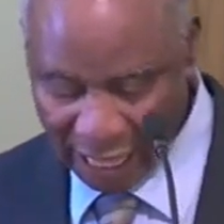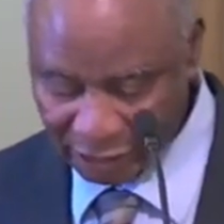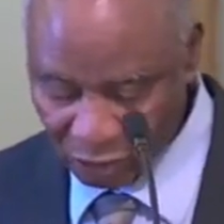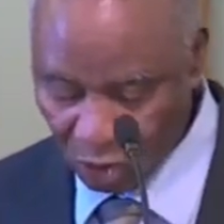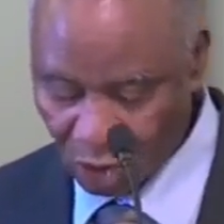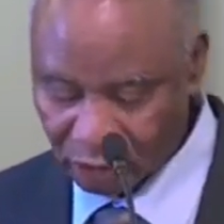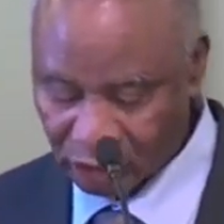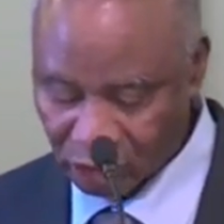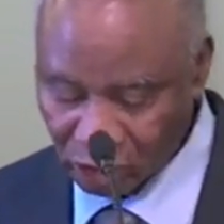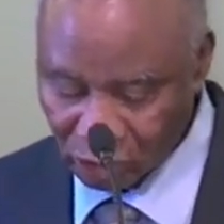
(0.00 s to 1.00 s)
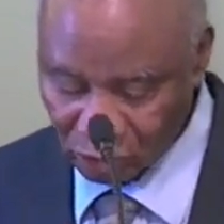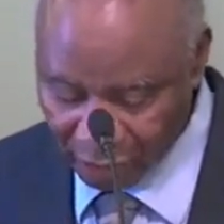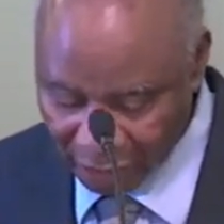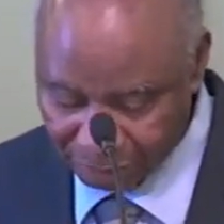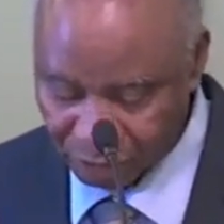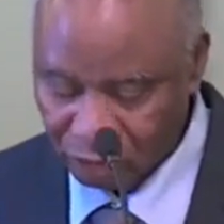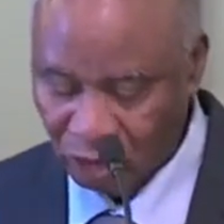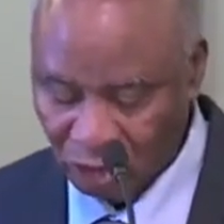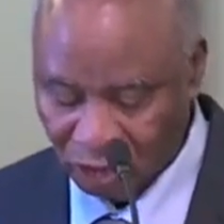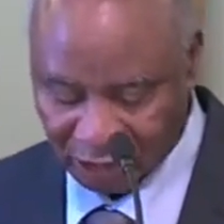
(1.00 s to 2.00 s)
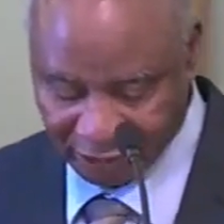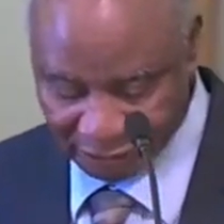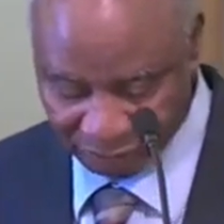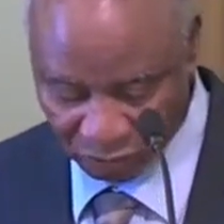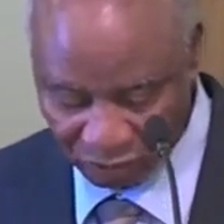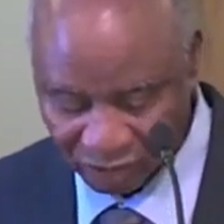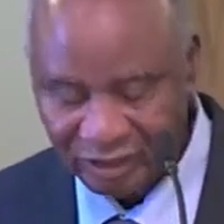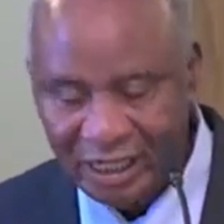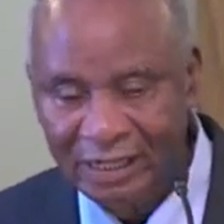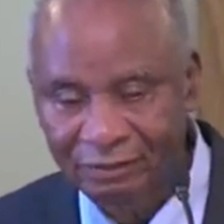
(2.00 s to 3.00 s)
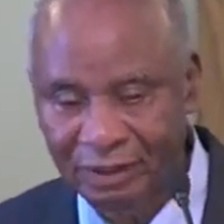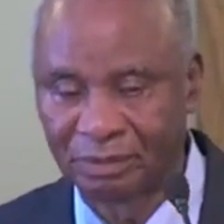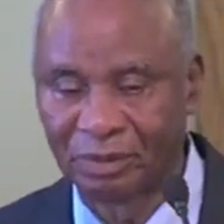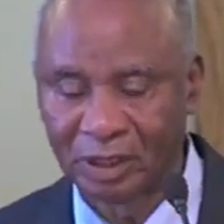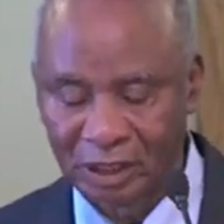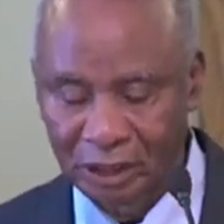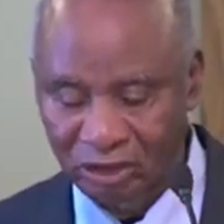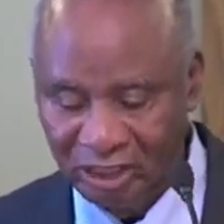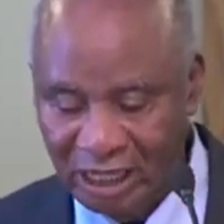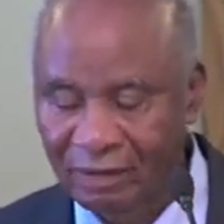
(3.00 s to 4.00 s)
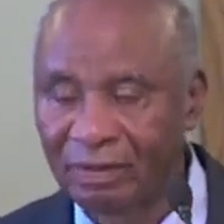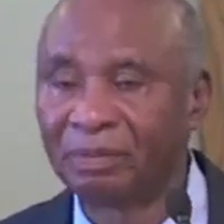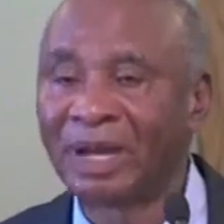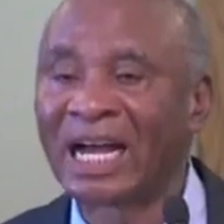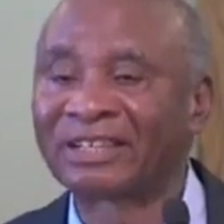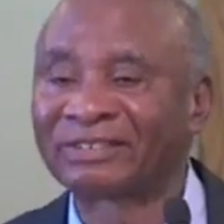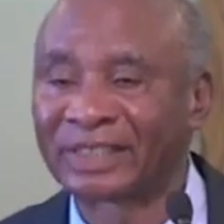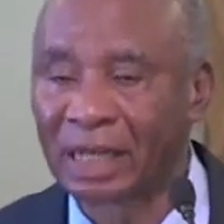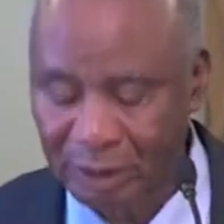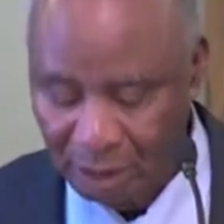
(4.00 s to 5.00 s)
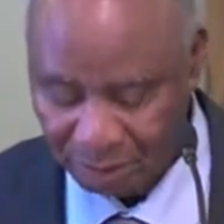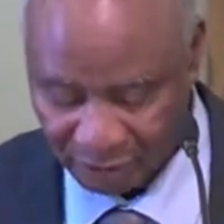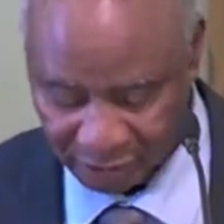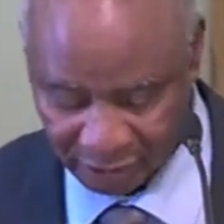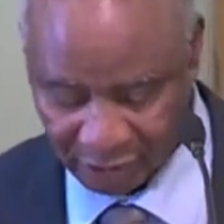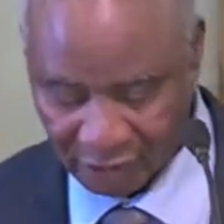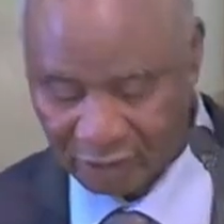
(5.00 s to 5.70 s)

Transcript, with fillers: God is going to help us to use this gift to save him, save him acceptably, Amen.